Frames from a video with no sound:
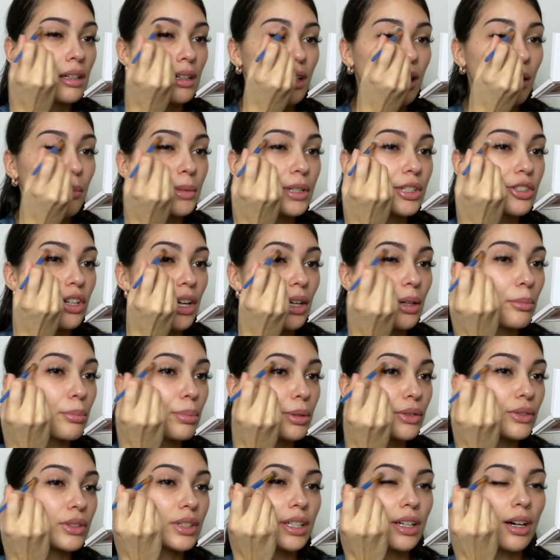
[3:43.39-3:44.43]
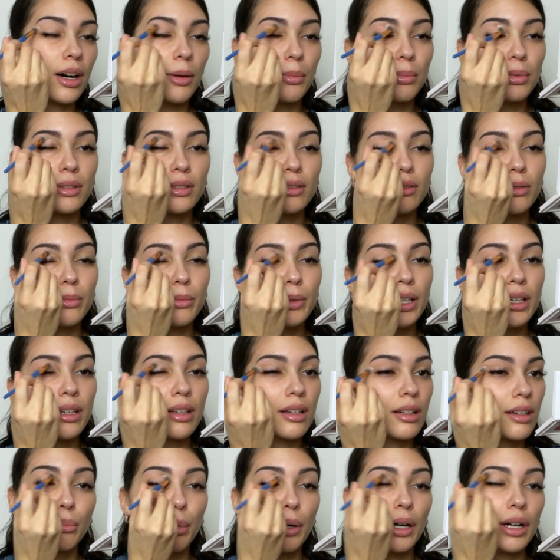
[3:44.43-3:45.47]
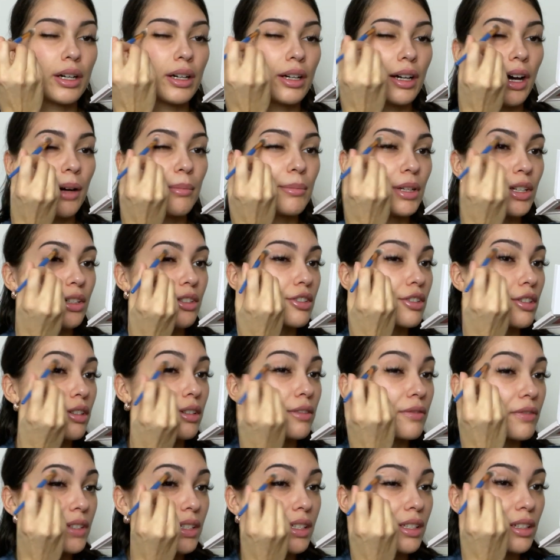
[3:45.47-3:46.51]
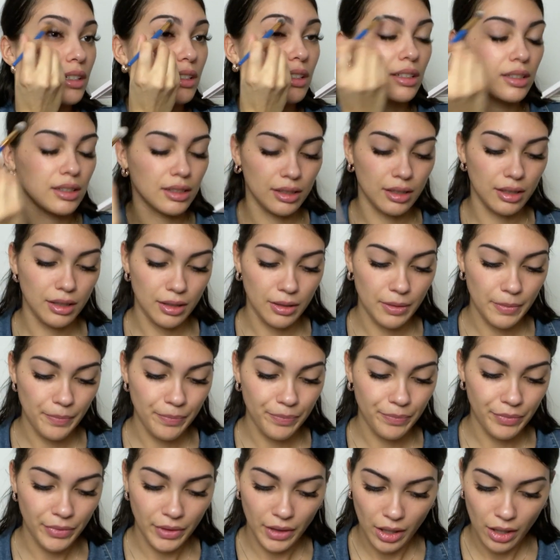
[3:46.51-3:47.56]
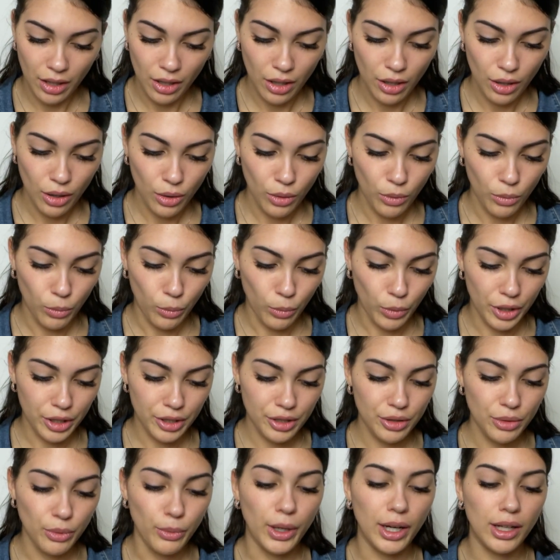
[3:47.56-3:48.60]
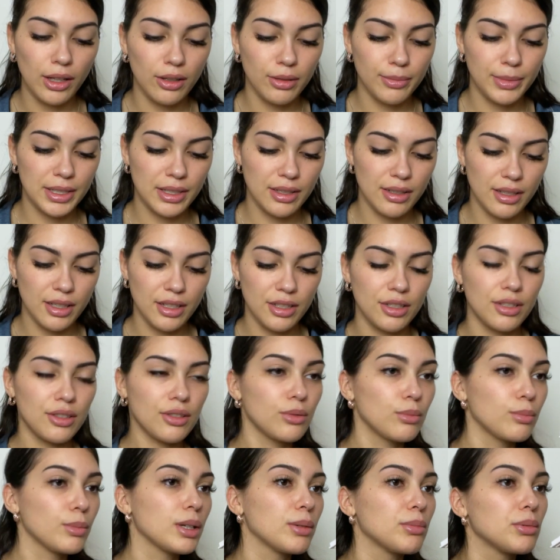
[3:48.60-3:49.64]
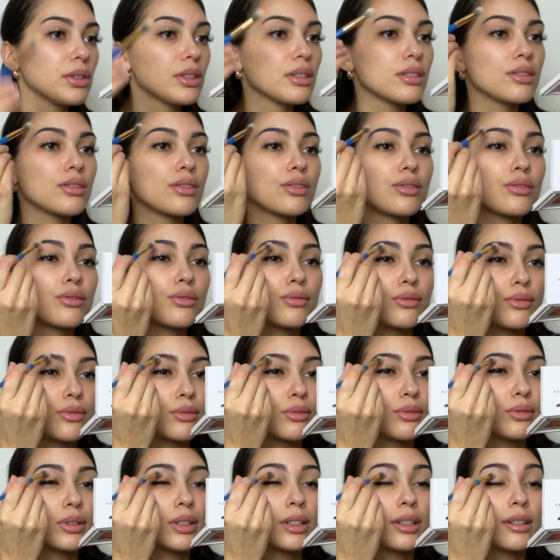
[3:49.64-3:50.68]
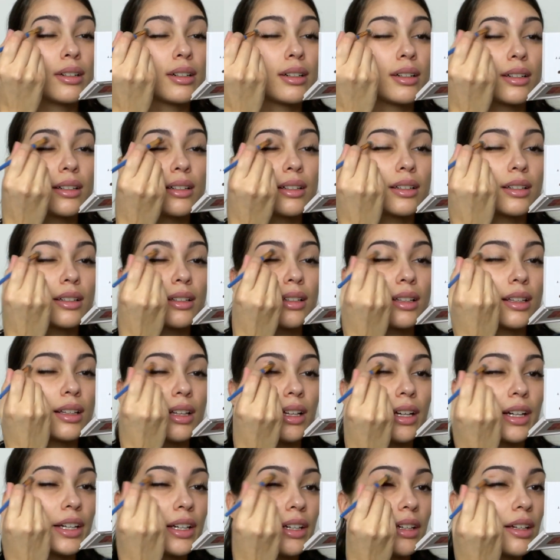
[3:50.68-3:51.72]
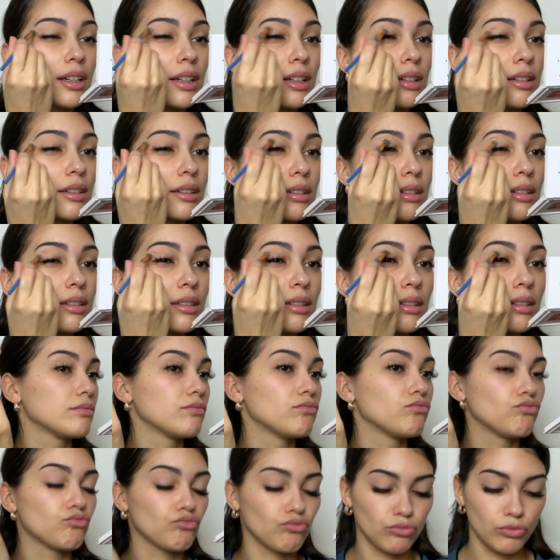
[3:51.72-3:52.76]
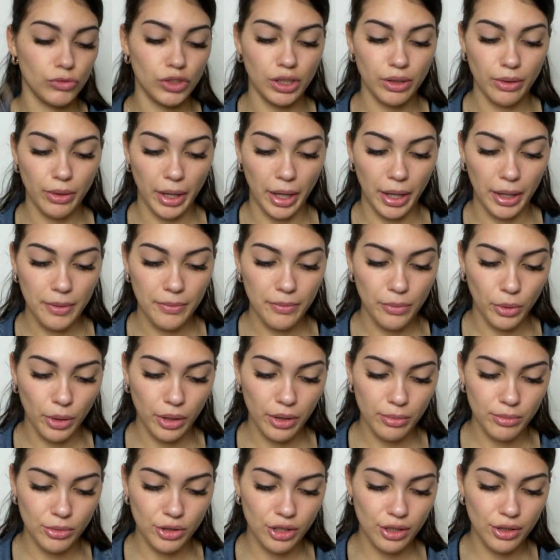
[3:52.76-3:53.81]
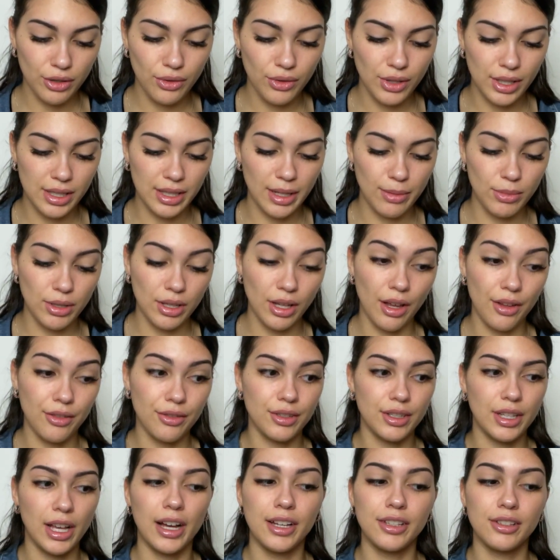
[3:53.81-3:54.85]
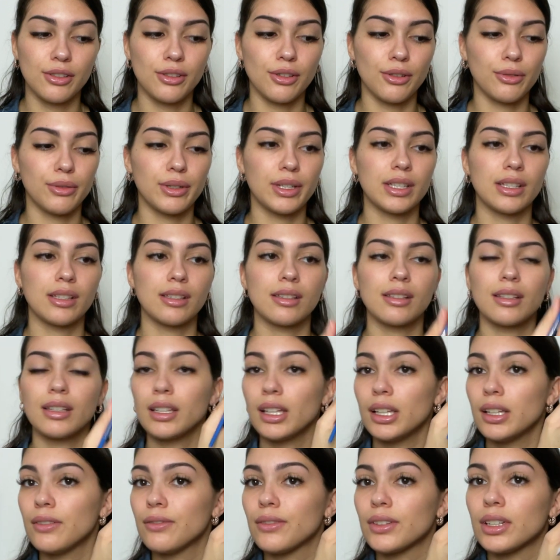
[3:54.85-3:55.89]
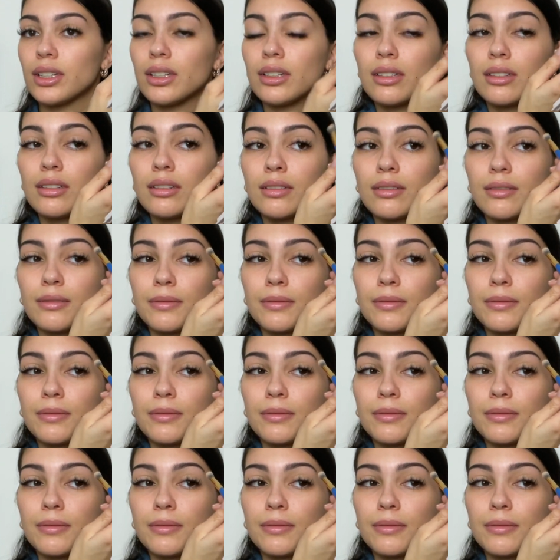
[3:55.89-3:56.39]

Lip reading: I'm gonna try to build it up a little bit, but I'm not sure if it's gonna work too well on my skin tone. Maybe it's too light. Okay, well, I'm just gonna do the same to the other side so it's even.